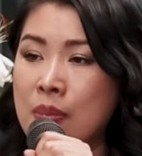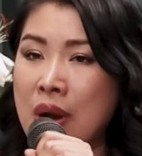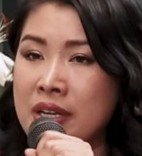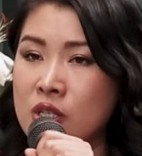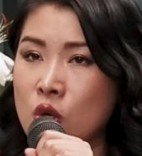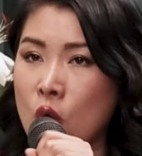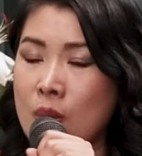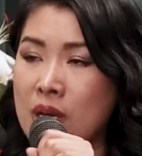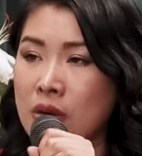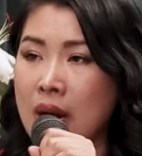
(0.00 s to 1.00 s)
my brother just called
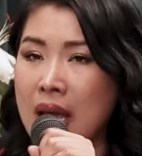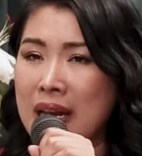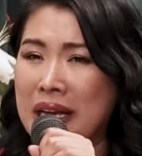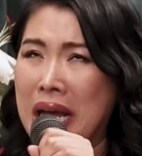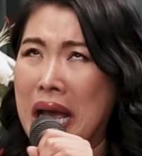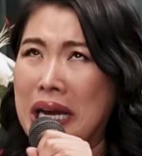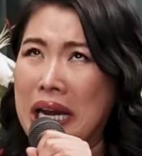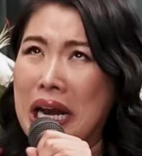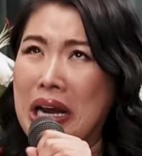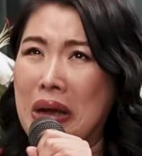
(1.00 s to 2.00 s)
me crying, like, I
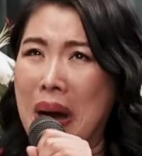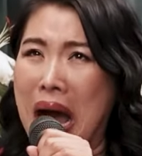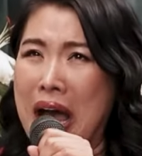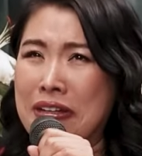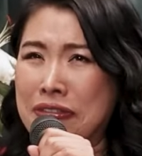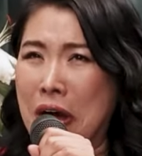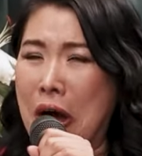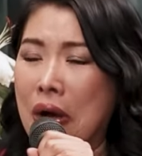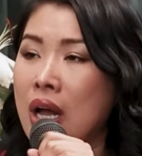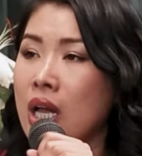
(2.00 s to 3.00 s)
need a new
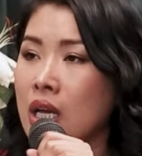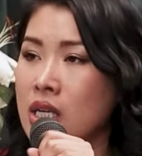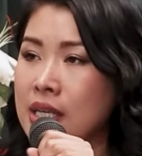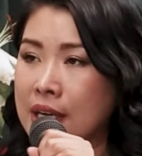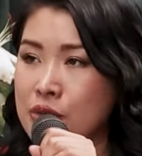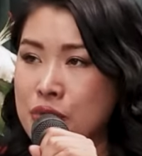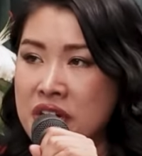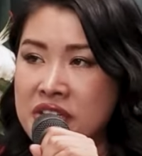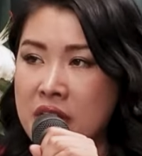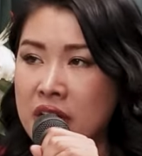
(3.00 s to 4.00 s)
iPhone. He's like 3
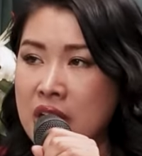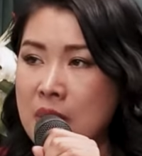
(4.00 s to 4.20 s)
years younger